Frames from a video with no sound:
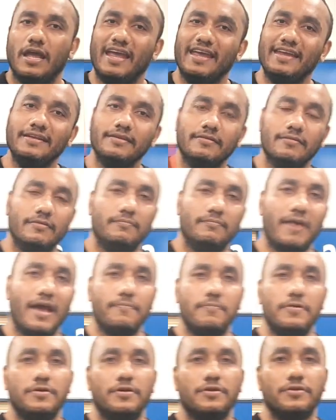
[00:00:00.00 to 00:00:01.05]
in
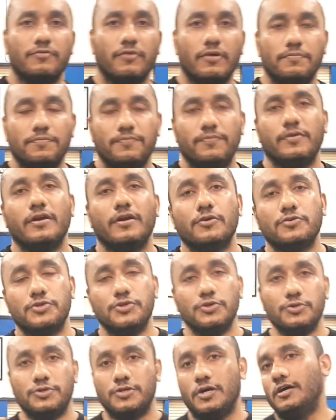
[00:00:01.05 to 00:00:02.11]
badminton grip, we got
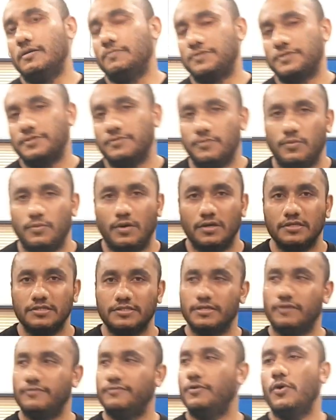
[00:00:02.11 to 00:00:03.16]
two types. One
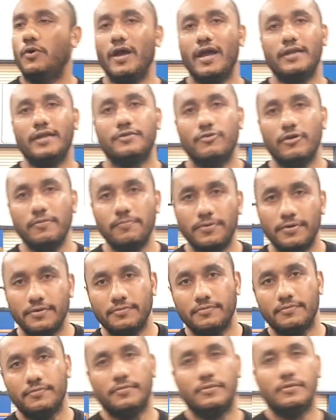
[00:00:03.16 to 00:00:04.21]
is the forehand grip
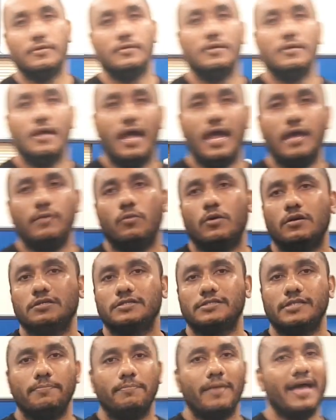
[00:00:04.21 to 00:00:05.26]
and one
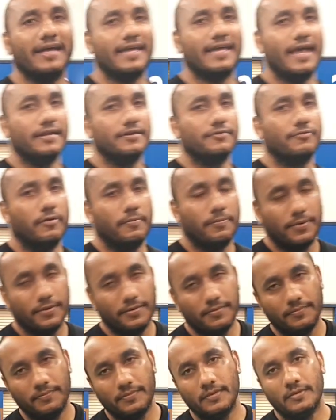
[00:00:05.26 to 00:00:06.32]
is the backhand grip.
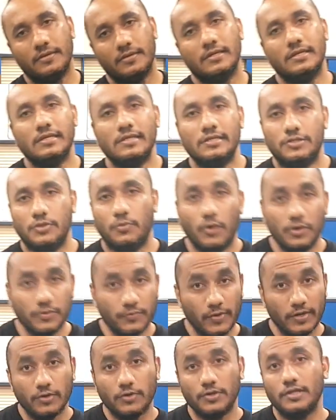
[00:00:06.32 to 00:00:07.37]
So what
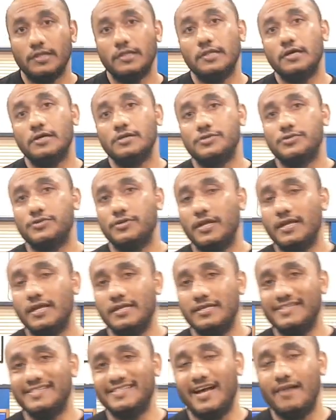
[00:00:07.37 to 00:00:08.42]
we're going to learn
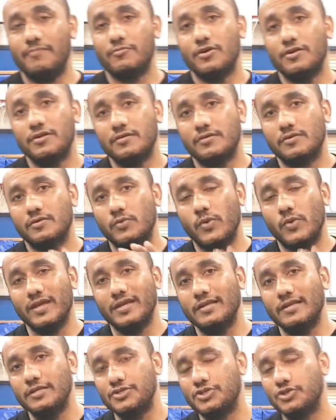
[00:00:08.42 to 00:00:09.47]
today is I'm going to
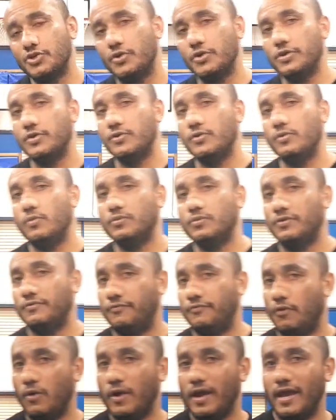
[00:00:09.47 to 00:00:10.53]
quickly show you the
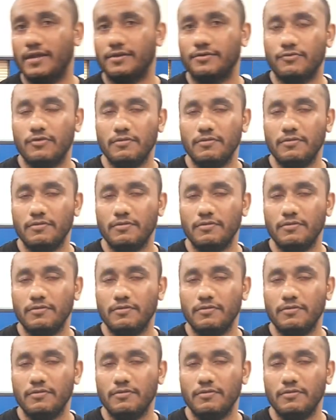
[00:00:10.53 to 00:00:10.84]
forehand